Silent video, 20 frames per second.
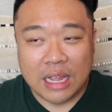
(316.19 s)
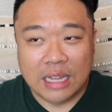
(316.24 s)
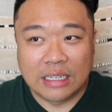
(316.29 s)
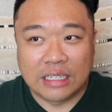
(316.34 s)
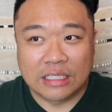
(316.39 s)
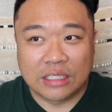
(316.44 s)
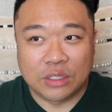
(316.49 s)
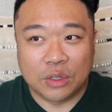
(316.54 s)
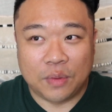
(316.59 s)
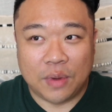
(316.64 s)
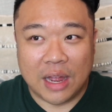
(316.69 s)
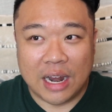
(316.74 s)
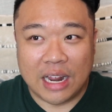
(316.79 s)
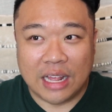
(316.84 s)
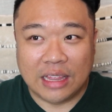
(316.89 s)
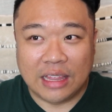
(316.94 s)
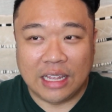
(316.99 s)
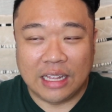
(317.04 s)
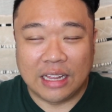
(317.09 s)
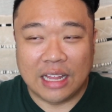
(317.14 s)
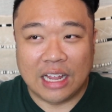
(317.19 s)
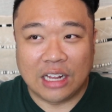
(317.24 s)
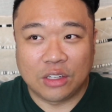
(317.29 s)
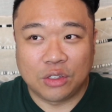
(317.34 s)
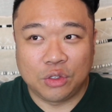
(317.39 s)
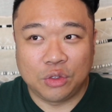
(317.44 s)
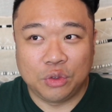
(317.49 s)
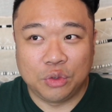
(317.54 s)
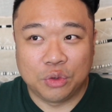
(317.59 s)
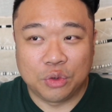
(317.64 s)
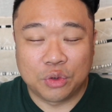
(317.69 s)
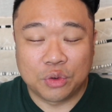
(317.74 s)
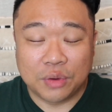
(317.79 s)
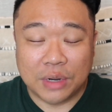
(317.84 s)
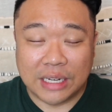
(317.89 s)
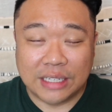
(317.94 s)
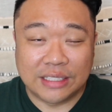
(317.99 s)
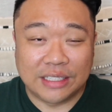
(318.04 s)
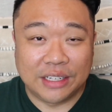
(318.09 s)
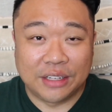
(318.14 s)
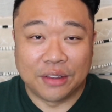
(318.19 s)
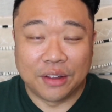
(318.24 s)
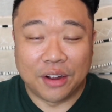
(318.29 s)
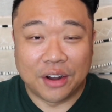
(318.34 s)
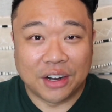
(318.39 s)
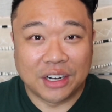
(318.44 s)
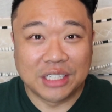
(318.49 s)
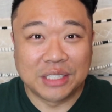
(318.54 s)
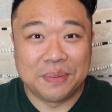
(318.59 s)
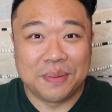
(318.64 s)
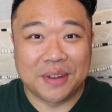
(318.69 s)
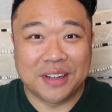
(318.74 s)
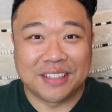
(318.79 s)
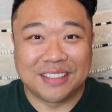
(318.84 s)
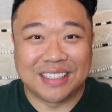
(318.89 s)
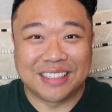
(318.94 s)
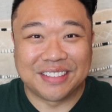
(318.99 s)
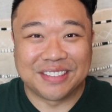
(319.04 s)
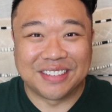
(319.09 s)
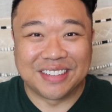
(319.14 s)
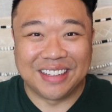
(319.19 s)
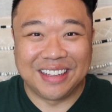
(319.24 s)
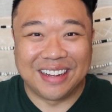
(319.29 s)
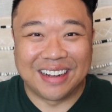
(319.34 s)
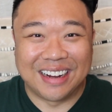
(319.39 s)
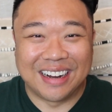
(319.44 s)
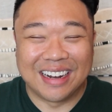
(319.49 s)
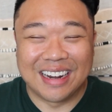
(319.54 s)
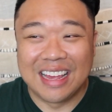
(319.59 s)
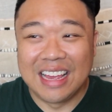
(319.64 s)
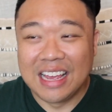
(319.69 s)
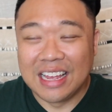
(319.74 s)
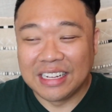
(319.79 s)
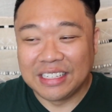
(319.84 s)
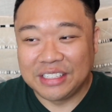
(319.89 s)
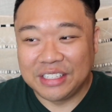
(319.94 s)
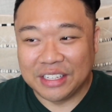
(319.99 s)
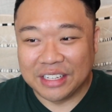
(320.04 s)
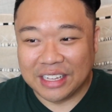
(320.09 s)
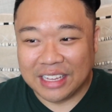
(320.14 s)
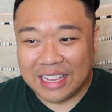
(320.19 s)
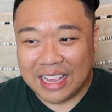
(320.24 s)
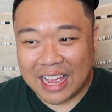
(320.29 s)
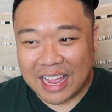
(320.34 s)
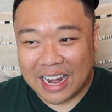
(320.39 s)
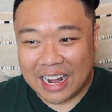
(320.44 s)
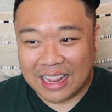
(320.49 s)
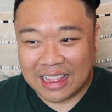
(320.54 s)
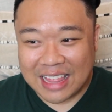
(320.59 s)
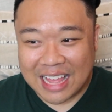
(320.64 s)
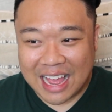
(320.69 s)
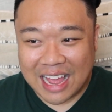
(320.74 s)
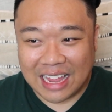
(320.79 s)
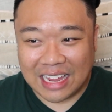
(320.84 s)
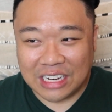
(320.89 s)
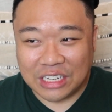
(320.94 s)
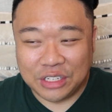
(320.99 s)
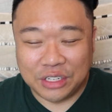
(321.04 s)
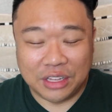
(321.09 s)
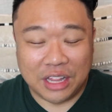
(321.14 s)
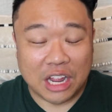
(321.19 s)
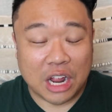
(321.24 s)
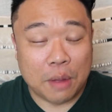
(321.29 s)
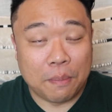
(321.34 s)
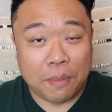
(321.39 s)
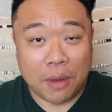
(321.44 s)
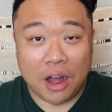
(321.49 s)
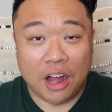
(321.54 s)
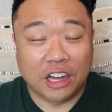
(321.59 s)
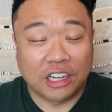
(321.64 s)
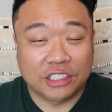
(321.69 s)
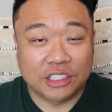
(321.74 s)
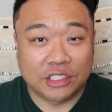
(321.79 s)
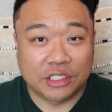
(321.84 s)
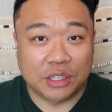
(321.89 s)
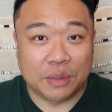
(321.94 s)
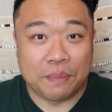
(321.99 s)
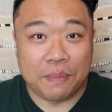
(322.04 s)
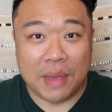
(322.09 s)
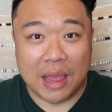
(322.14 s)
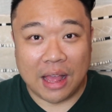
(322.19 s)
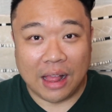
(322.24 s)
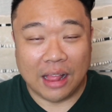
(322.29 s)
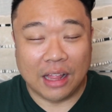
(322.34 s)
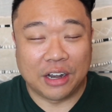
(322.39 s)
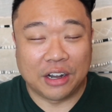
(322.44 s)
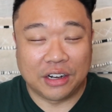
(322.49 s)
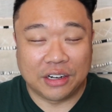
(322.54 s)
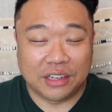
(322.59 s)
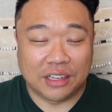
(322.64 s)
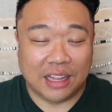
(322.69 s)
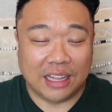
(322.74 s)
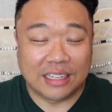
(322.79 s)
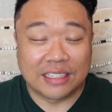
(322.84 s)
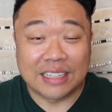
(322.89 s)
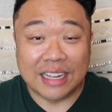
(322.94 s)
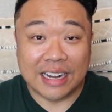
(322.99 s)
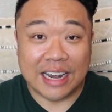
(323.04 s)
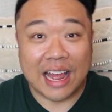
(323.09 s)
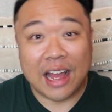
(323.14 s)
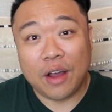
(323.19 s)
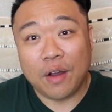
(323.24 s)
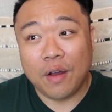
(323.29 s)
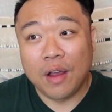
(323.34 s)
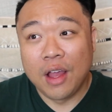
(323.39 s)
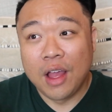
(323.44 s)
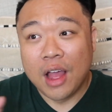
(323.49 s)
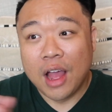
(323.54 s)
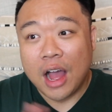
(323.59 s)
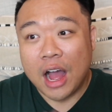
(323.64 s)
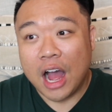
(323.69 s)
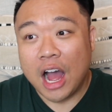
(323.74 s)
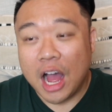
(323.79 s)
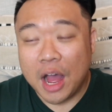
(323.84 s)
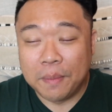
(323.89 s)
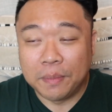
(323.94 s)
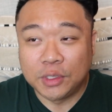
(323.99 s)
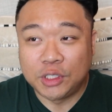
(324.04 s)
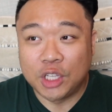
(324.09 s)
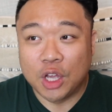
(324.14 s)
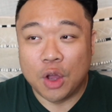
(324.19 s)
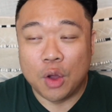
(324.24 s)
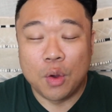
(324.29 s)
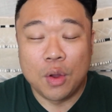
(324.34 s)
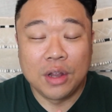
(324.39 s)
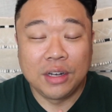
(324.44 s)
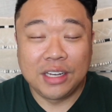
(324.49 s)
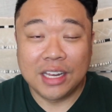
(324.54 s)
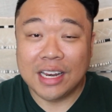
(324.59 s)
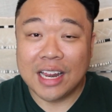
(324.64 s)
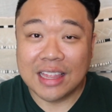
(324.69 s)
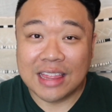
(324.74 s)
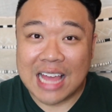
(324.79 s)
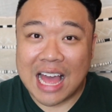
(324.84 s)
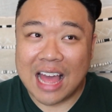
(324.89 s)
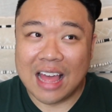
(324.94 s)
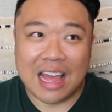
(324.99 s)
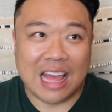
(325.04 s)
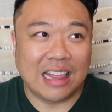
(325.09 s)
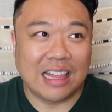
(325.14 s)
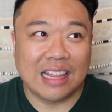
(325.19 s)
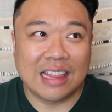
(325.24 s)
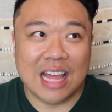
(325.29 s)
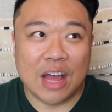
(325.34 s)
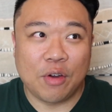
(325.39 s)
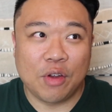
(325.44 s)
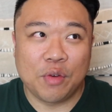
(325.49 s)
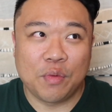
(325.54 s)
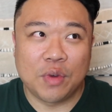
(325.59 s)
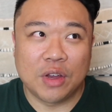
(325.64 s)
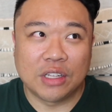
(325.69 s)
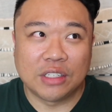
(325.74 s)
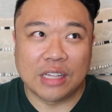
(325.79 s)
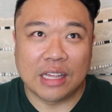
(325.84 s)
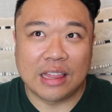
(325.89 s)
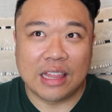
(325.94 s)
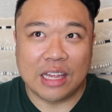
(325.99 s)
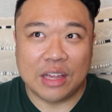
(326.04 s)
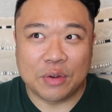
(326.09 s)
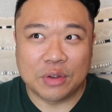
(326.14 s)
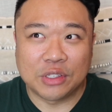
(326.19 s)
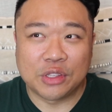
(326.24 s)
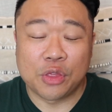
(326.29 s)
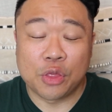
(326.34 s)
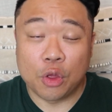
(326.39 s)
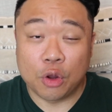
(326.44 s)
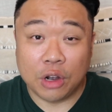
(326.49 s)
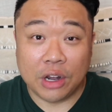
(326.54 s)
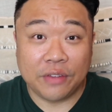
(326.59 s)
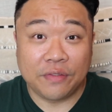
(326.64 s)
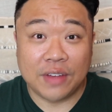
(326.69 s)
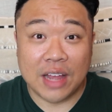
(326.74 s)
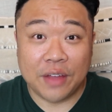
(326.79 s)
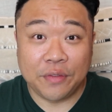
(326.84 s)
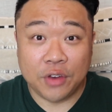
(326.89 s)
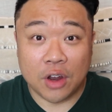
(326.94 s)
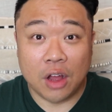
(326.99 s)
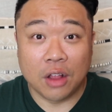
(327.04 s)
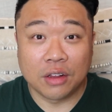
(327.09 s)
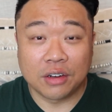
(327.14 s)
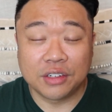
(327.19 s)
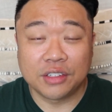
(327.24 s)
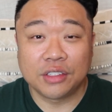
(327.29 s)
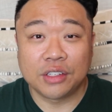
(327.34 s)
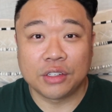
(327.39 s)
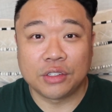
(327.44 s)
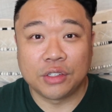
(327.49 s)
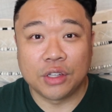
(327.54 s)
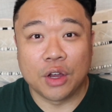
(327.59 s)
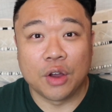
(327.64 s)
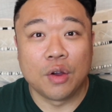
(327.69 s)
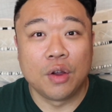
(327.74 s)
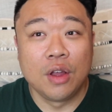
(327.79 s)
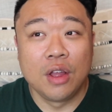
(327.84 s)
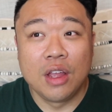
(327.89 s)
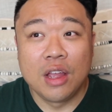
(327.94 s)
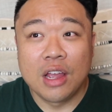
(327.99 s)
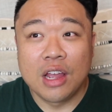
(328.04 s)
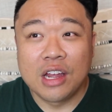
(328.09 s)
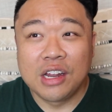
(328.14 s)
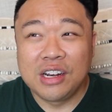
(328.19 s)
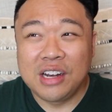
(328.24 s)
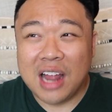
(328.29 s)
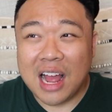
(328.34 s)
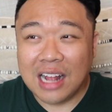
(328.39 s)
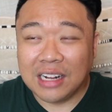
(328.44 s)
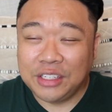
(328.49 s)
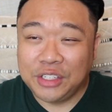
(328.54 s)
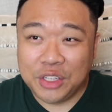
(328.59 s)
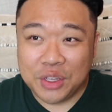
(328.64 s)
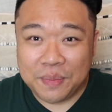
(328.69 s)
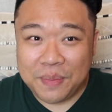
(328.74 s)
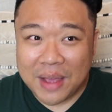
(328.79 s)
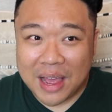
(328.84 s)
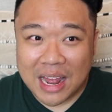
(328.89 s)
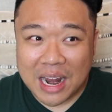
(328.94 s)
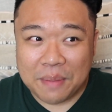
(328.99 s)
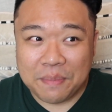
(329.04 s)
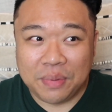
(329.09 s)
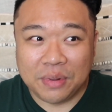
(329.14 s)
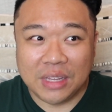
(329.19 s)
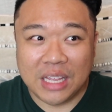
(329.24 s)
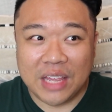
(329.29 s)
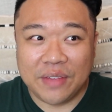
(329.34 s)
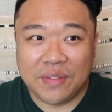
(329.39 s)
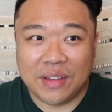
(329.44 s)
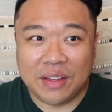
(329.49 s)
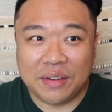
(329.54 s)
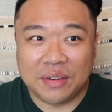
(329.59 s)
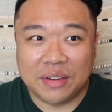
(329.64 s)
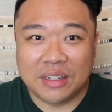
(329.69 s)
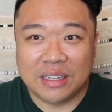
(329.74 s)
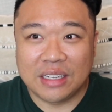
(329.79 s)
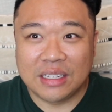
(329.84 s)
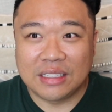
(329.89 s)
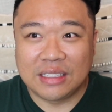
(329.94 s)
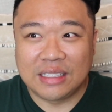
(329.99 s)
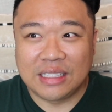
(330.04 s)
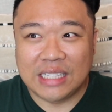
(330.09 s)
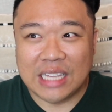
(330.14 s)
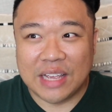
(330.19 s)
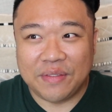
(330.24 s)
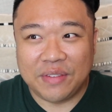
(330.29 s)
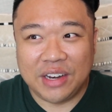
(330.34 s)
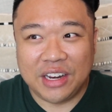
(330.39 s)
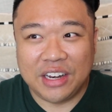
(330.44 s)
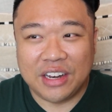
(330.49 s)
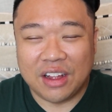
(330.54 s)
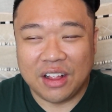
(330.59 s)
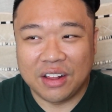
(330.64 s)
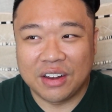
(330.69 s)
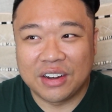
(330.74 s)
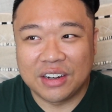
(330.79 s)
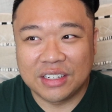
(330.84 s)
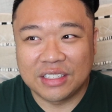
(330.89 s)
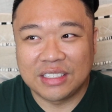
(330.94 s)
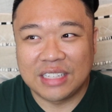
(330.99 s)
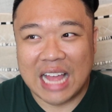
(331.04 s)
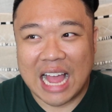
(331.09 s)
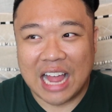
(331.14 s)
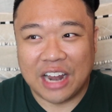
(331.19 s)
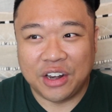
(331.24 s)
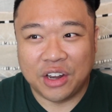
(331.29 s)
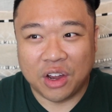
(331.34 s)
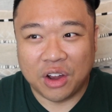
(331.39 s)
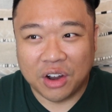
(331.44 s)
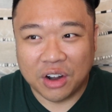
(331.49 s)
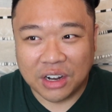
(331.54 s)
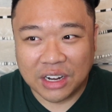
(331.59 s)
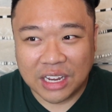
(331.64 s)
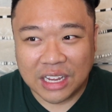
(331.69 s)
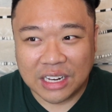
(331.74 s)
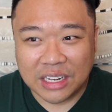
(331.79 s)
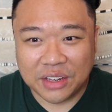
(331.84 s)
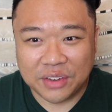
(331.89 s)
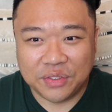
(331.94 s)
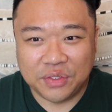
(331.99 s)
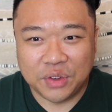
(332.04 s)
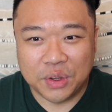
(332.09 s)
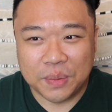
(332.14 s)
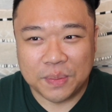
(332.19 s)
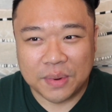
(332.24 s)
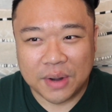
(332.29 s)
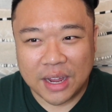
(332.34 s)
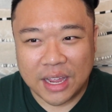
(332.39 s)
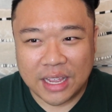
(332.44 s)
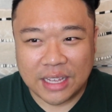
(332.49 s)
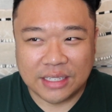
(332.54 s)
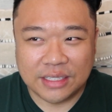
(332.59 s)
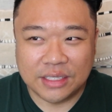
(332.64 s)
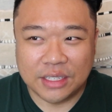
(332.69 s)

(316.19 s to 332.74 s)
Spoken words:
Just don't want anything like too crazy large because it's really hard to get that into like a box to mail or to like send out. So did get that. I think that one was, I think it was $35. So not too bad. I believe it was $70 at Target full price.